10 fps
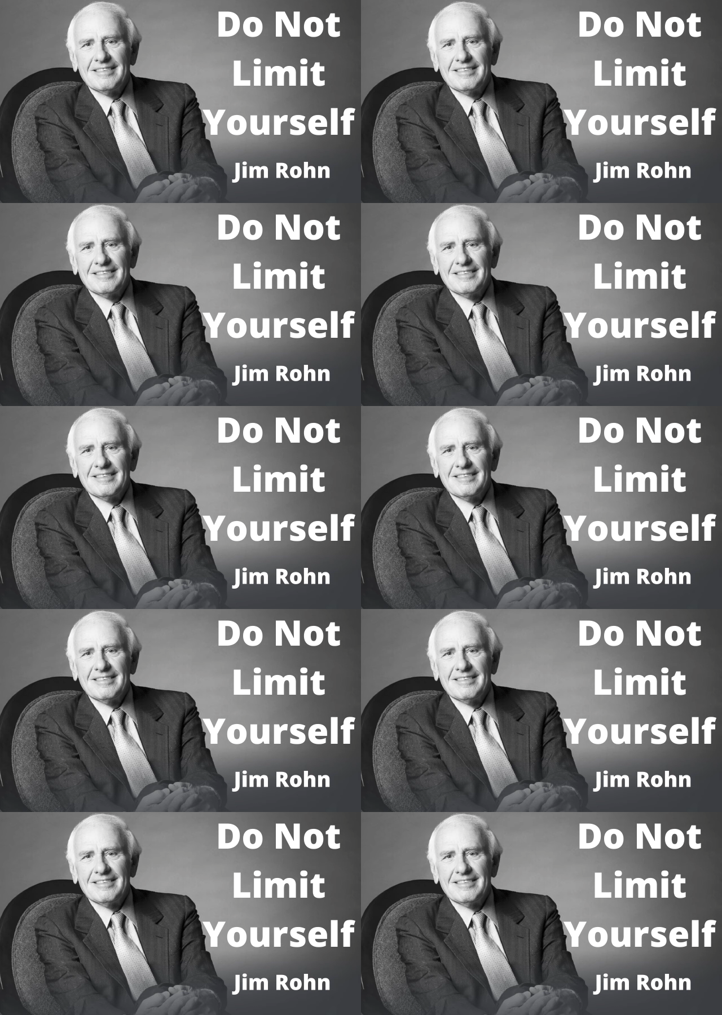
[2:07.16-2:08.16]

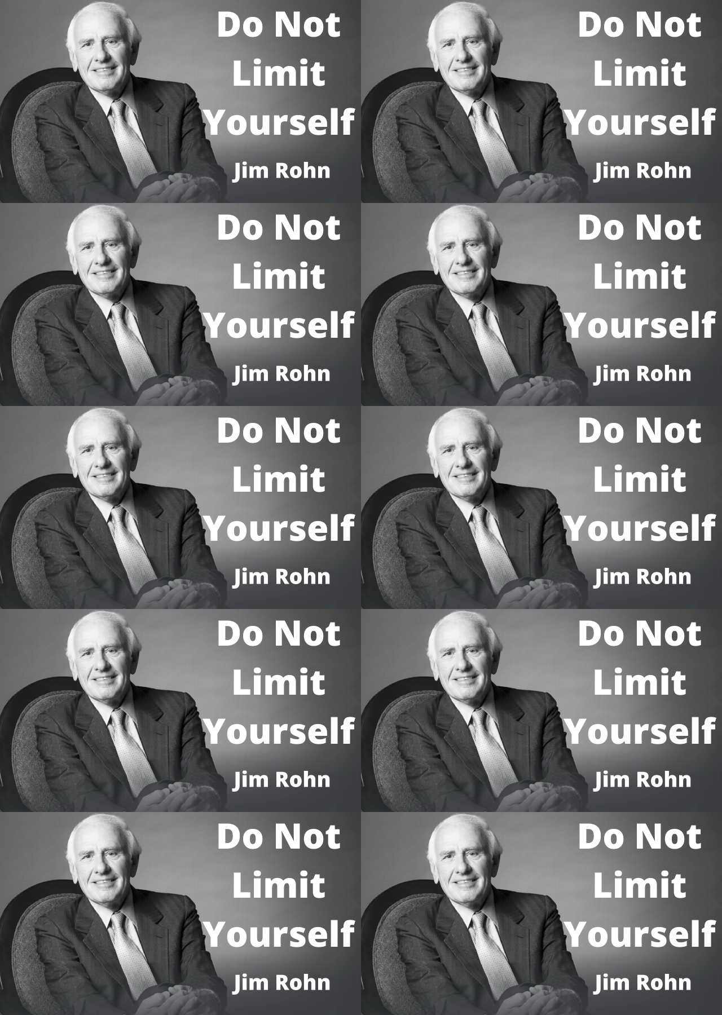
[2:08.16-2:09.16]

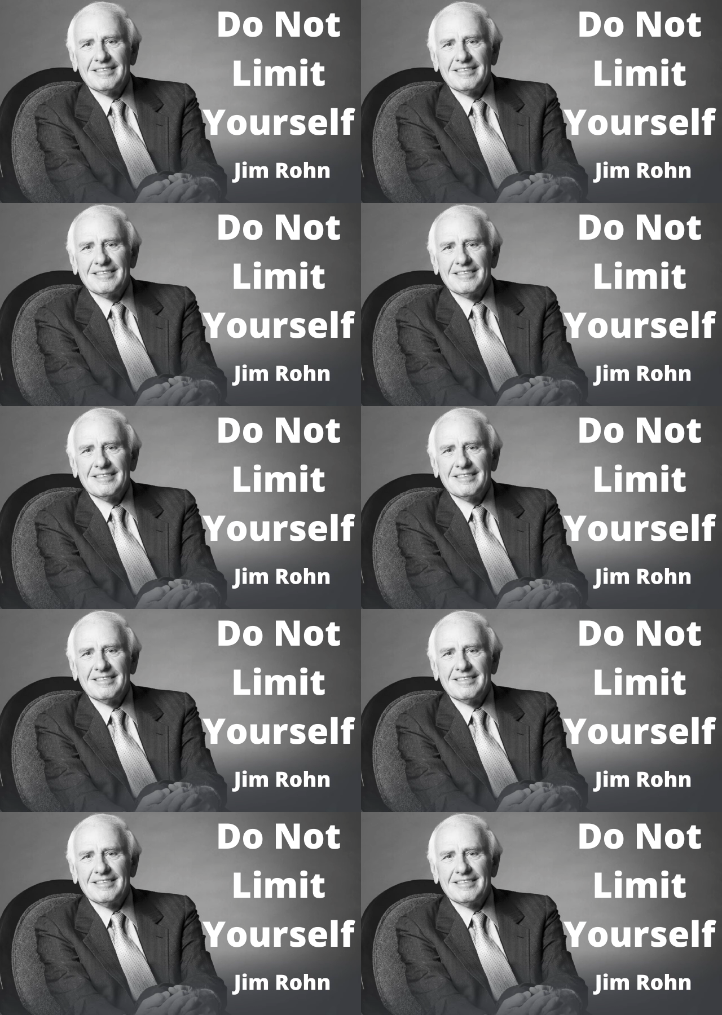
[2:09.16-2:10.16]

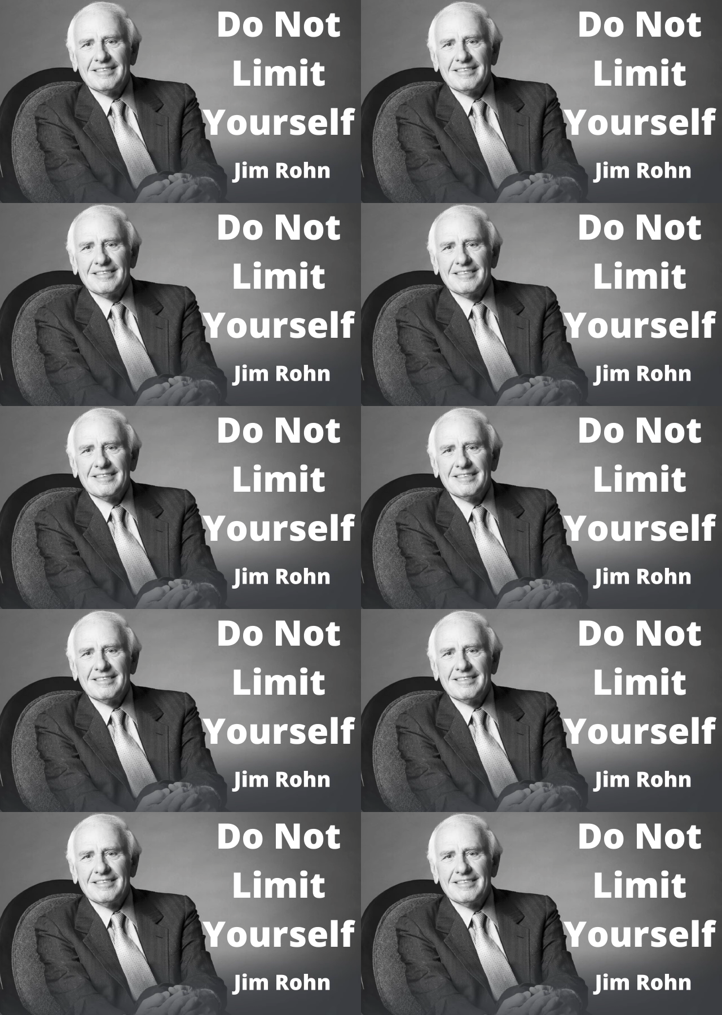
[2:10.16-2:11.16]

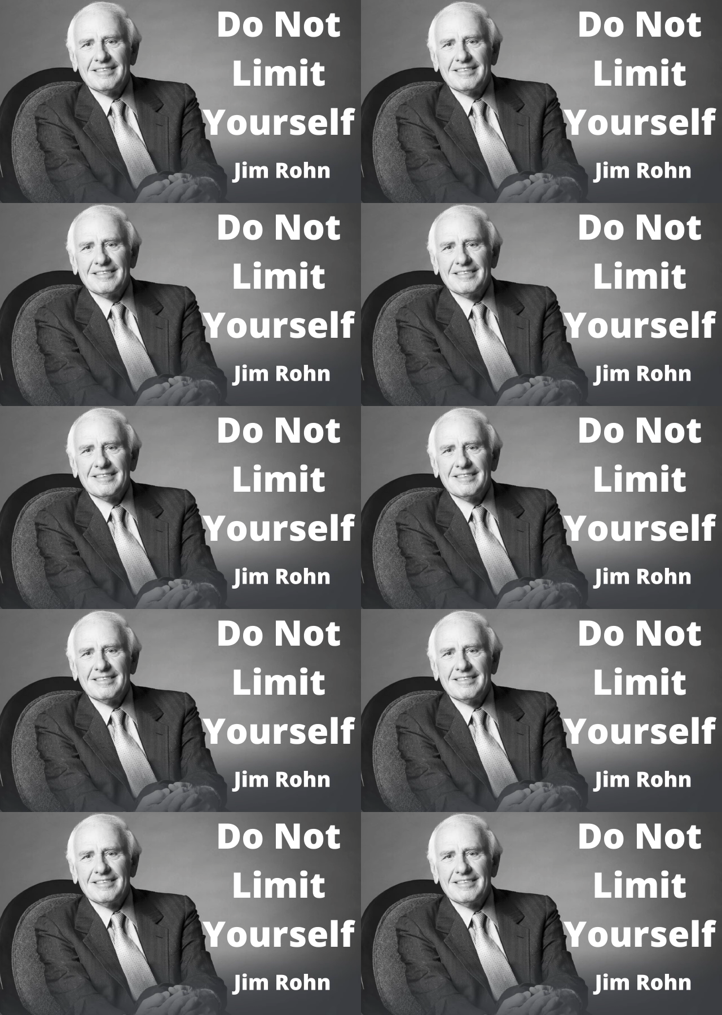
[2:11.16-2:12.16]

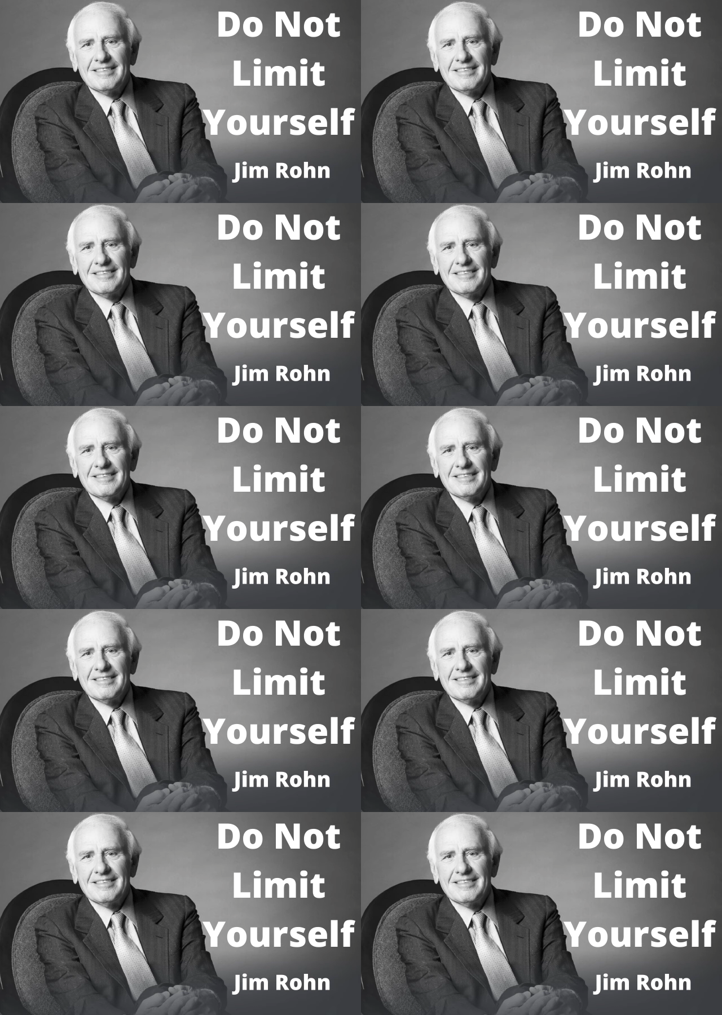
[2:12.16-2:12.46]
The face doesn't move, so there is nothing to read.